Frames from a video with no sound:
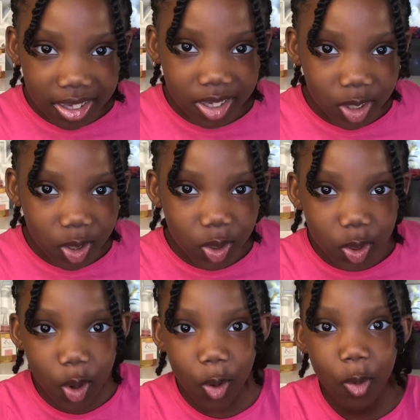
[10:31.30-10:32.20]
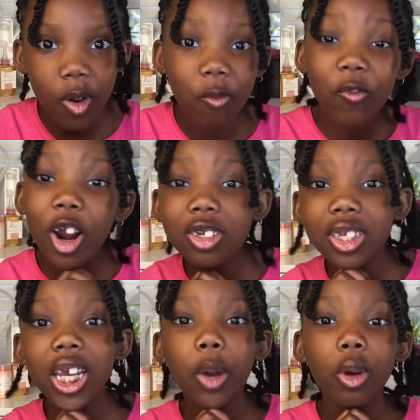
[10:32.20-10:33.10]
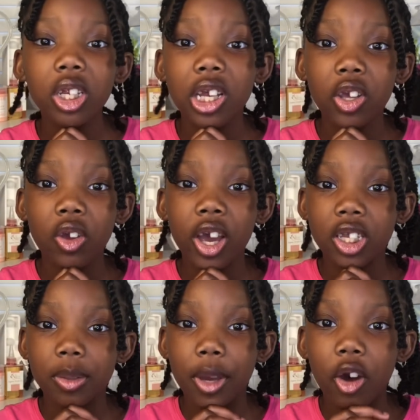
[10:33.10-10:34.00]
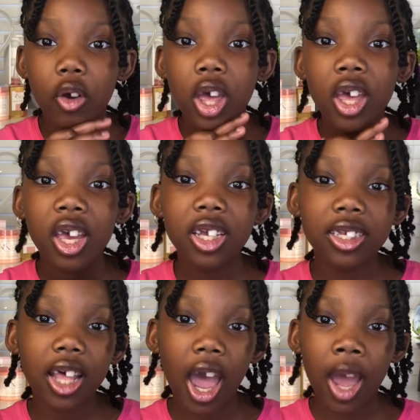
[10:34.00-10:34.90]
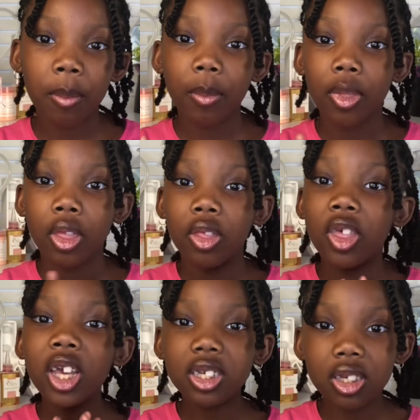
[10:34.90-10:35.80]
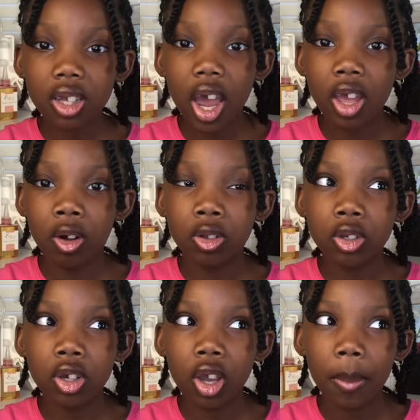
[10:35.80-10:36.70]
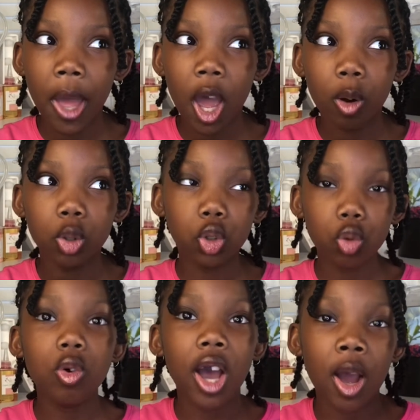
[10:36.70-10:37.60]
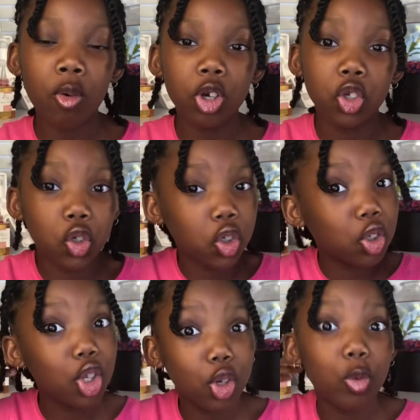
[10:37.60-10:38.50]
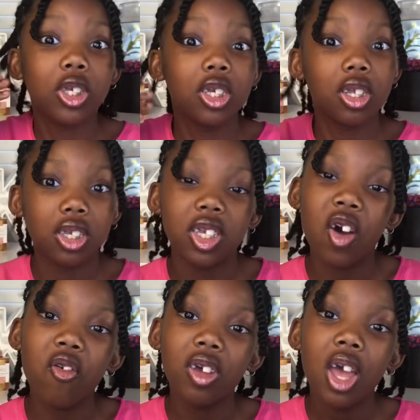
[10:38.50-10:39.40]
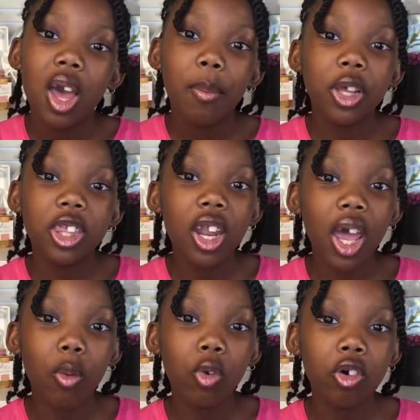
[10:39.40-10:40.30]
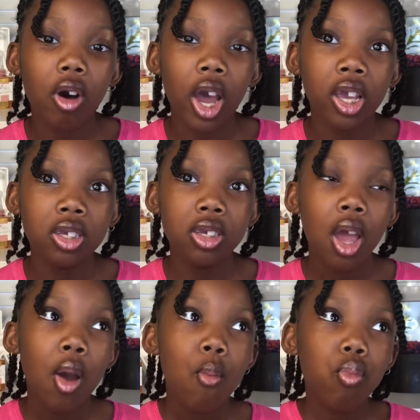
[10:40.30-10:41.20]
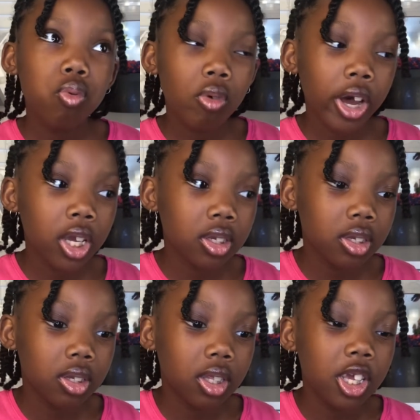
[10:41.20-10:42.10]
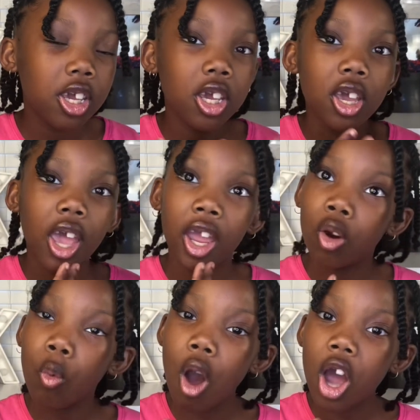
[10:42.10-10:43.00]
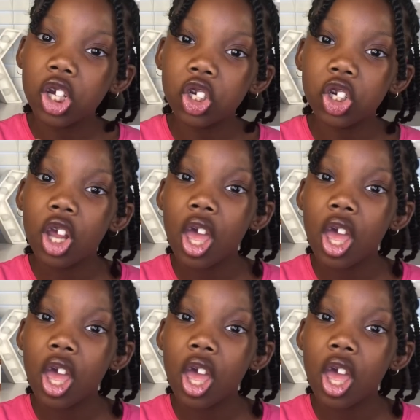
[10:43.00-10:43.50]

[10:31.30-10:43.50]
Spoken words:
So, first thing I want to tell you guys about is that this style took about 2 hours, just the twist itself. But then I realized, plus the hair wash